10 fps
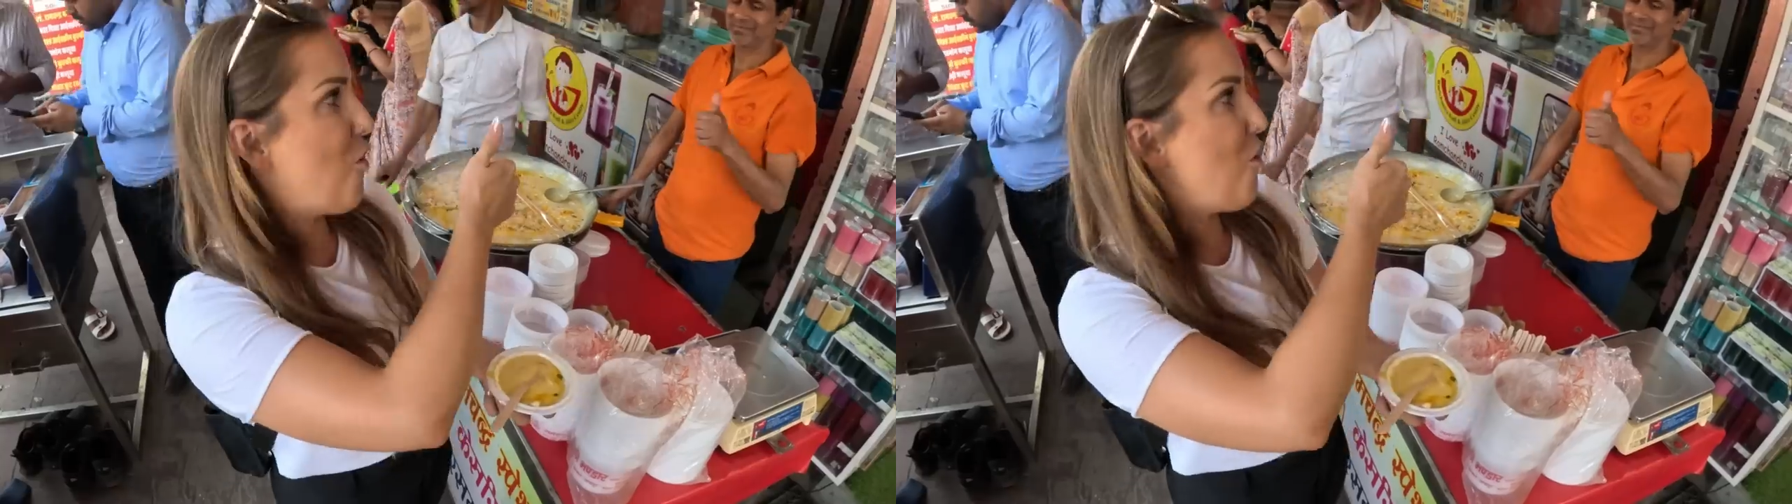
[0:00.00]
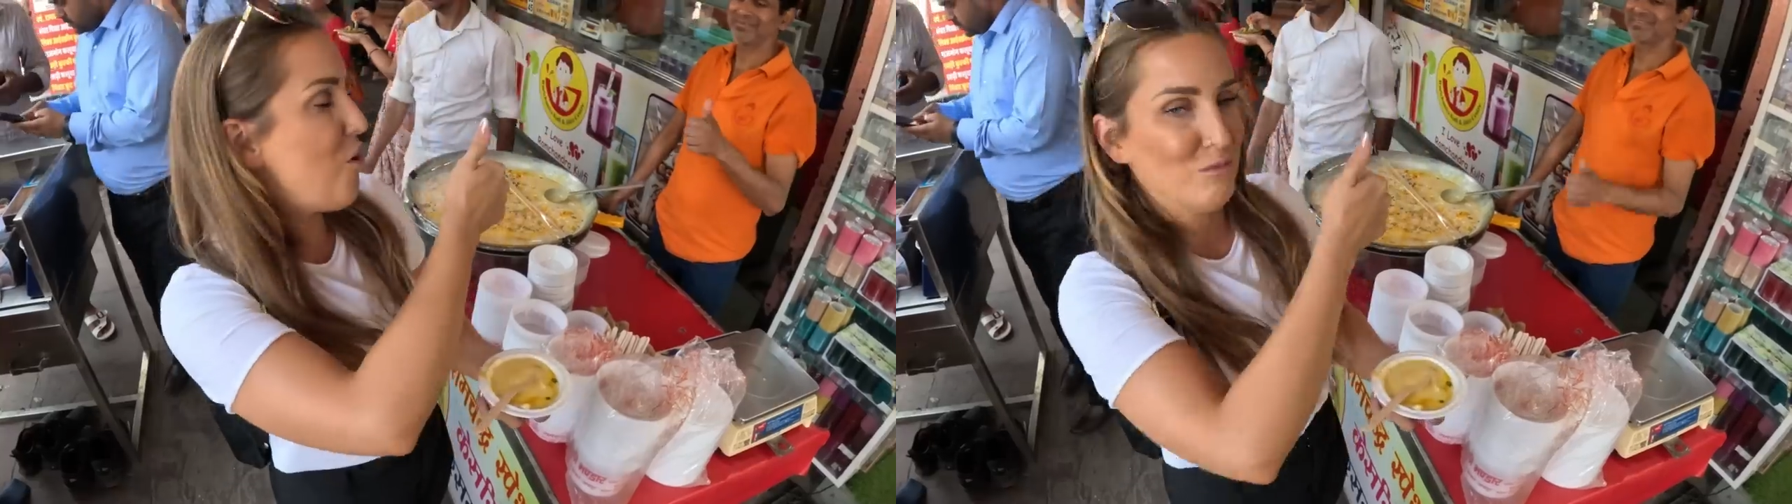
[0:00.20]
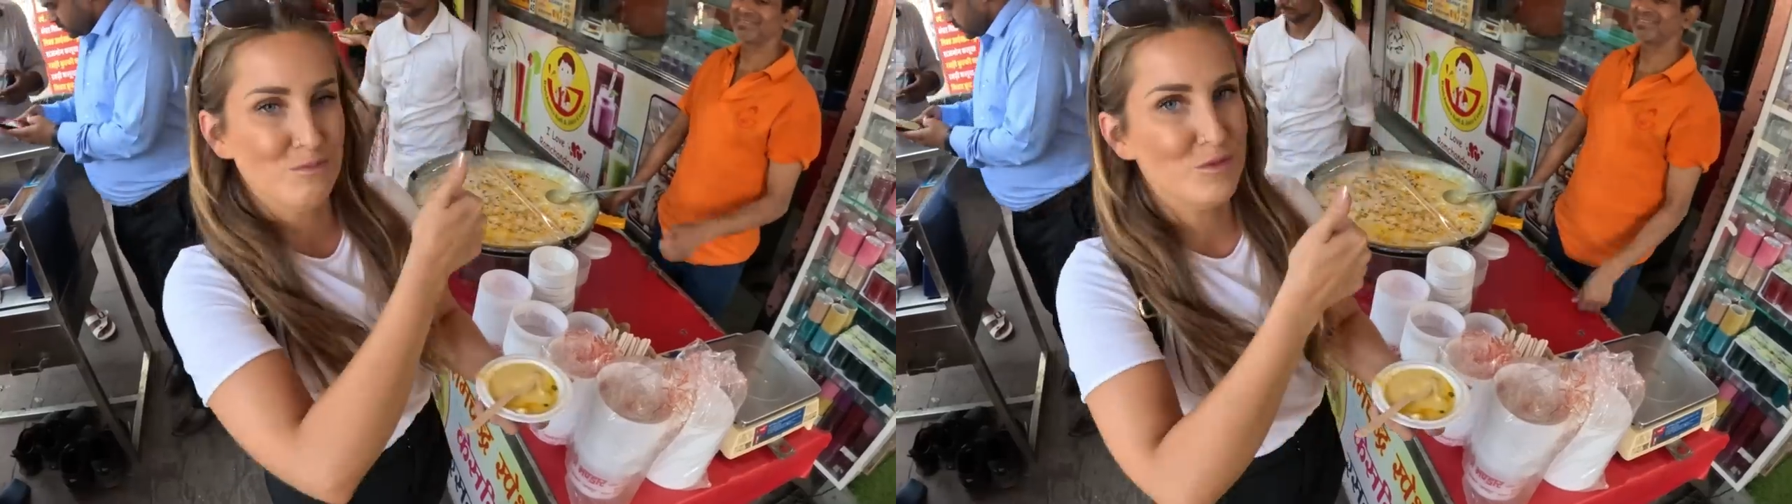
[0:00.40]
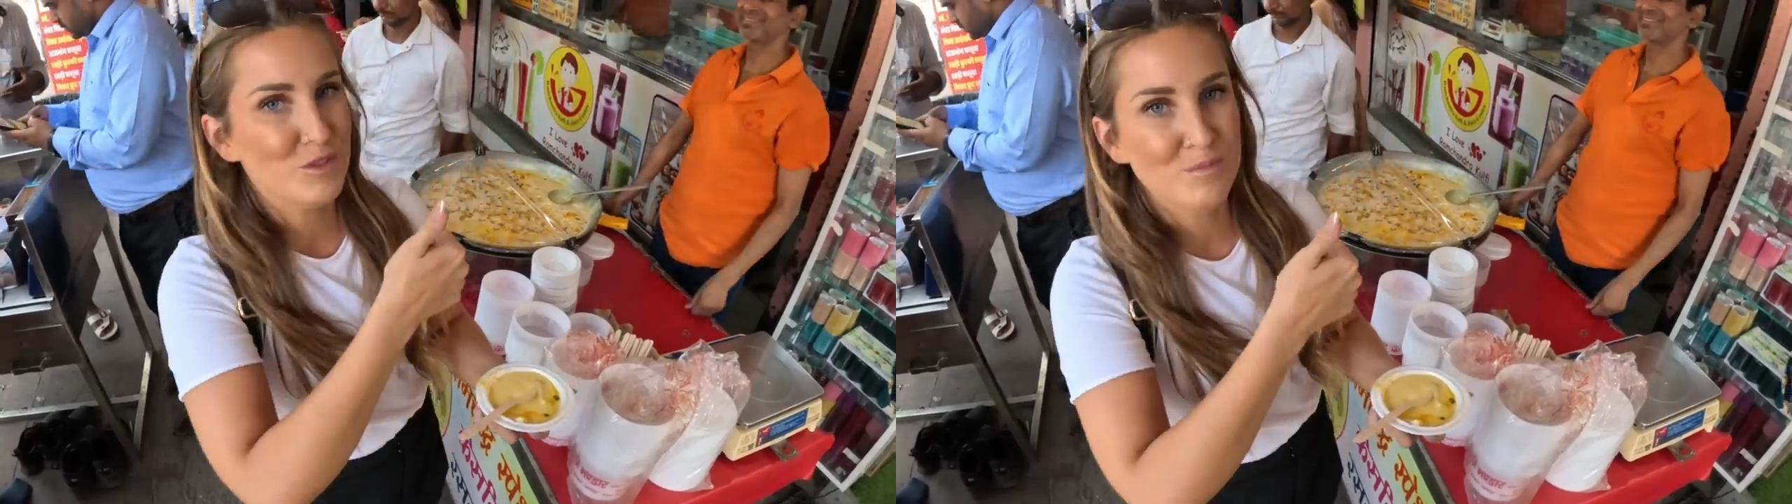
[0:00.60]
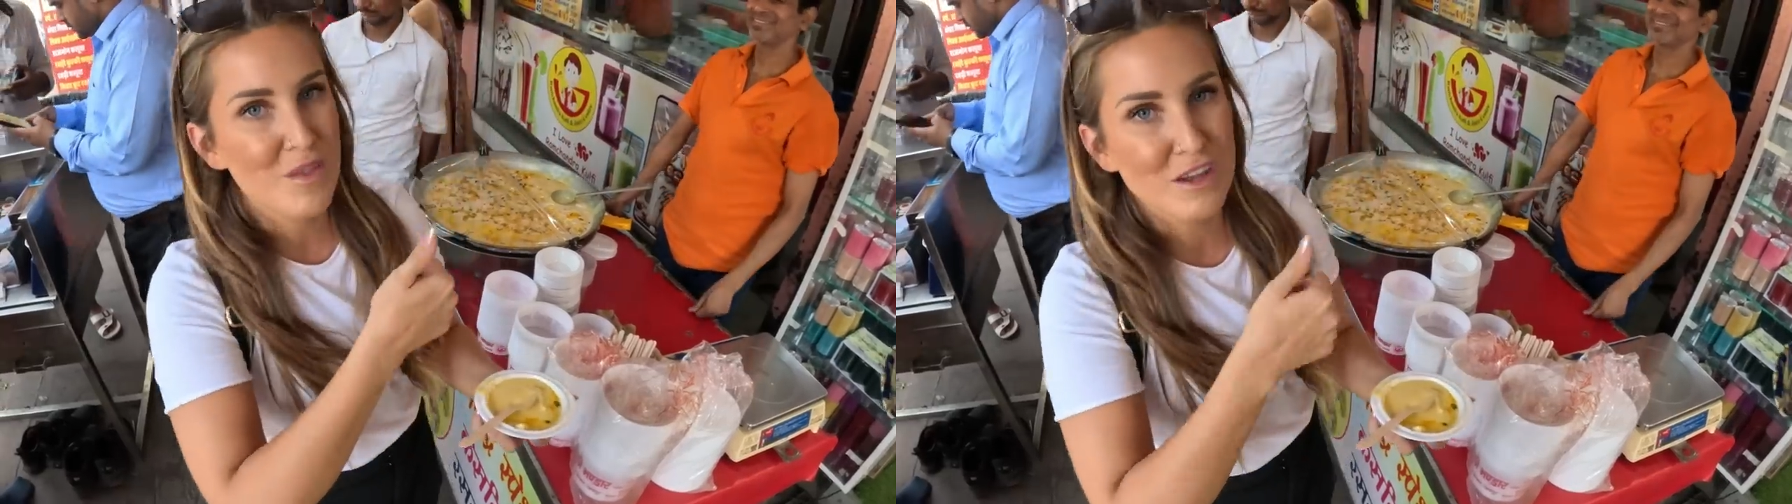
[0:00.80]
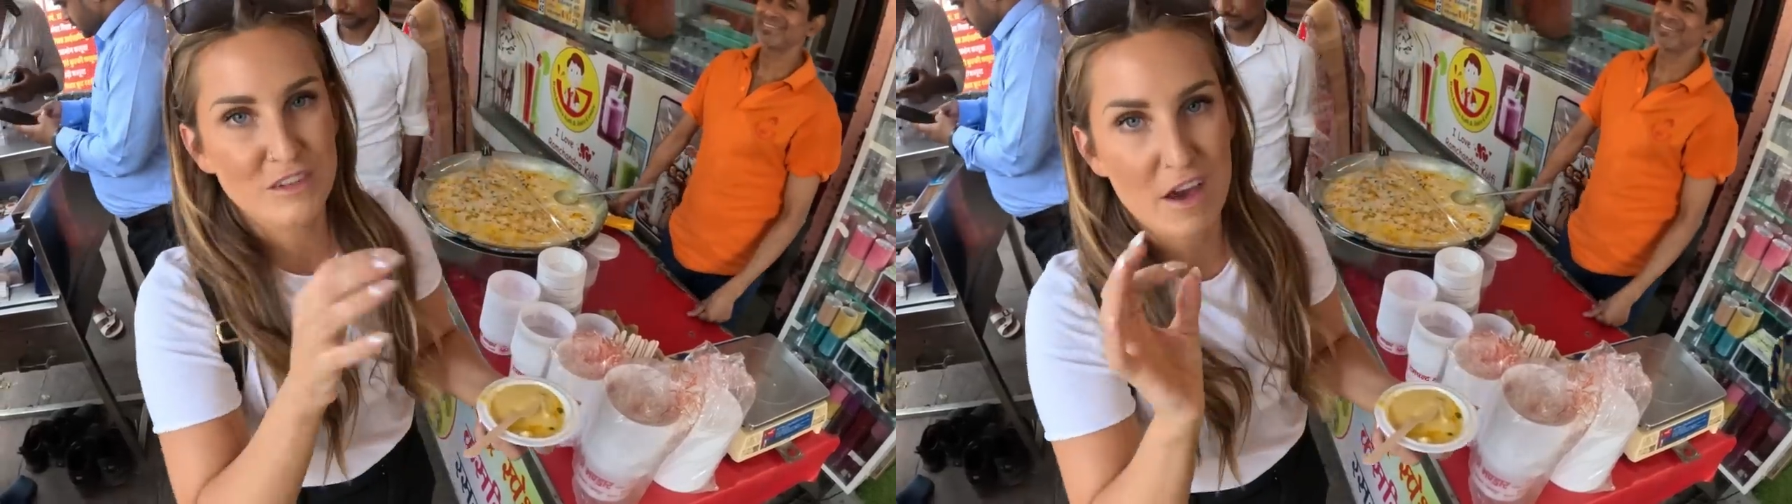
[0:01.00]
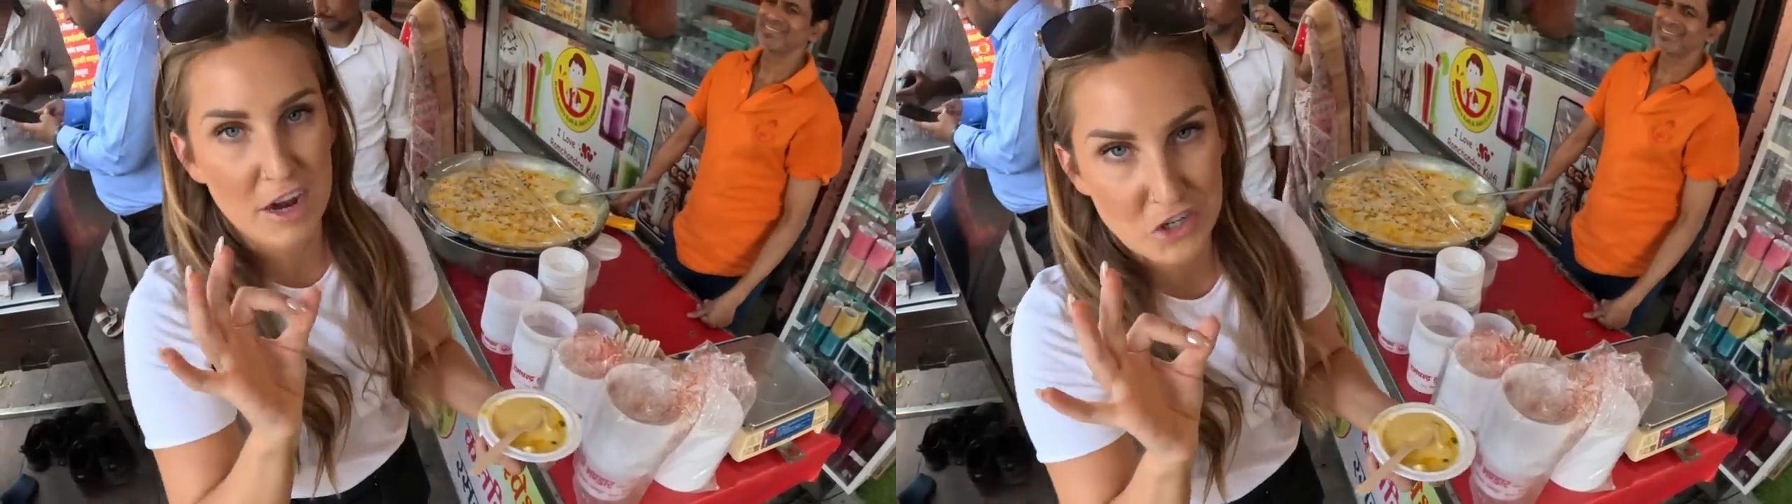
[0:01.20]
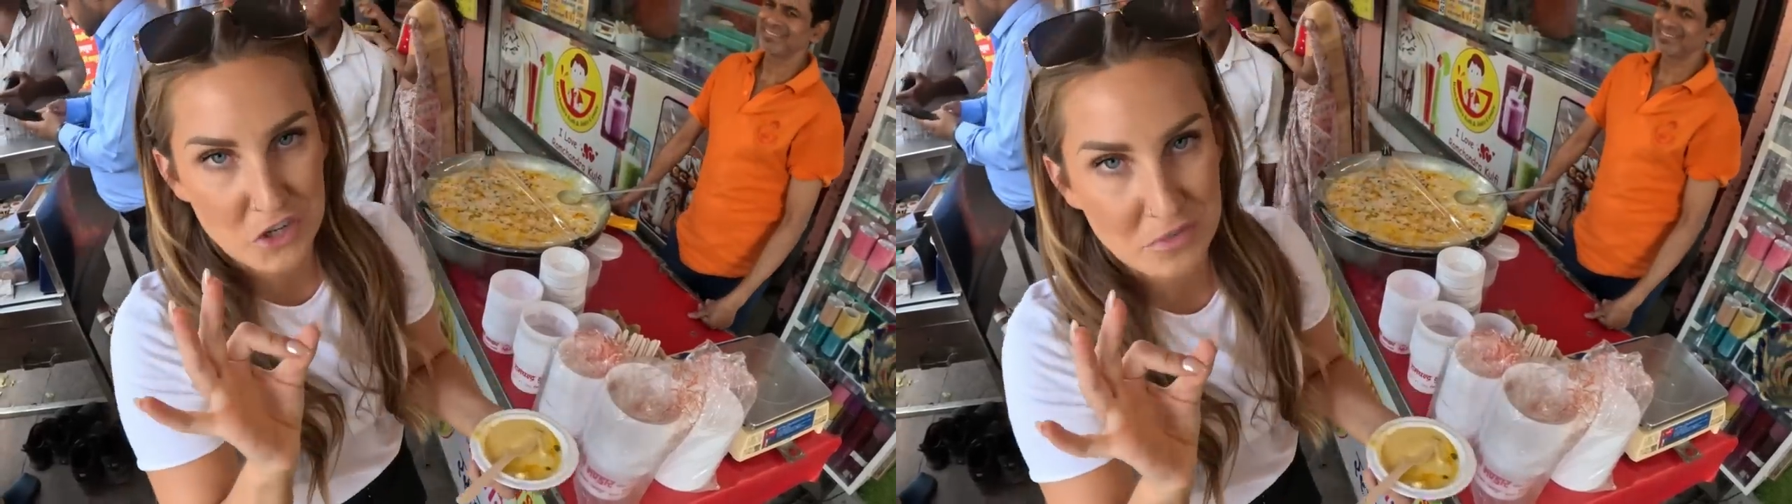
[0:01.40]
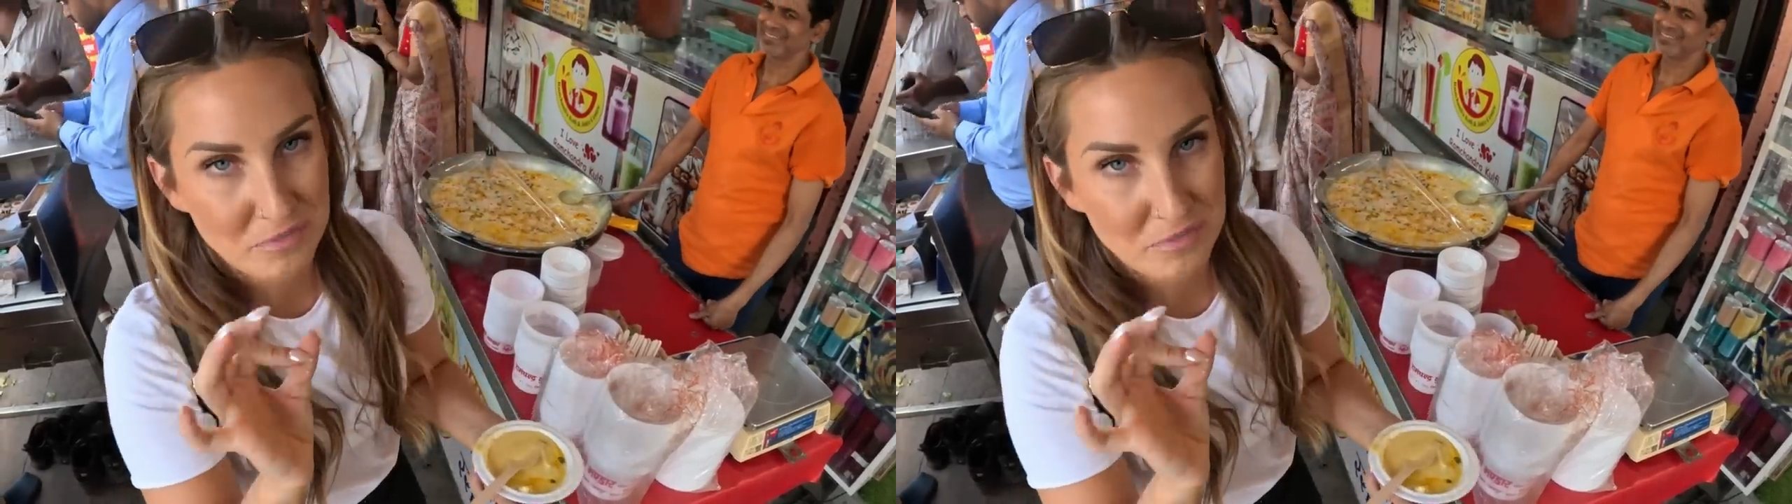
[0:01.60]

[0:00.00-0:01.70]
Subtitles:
Oh. Spottish.